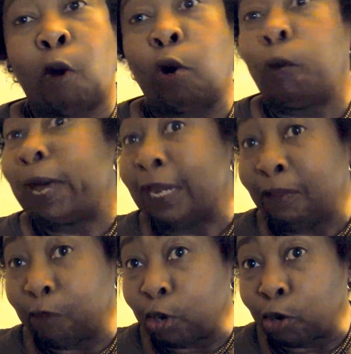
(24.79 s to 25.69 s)
or
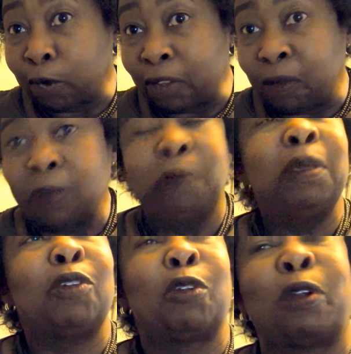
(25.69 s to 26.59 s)
waiting for your grades from the
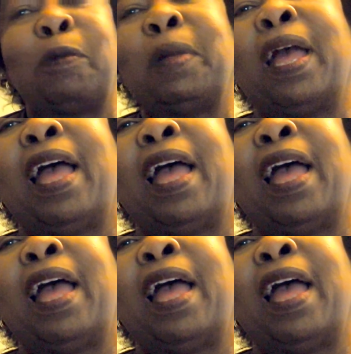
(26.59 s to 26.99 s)
midterm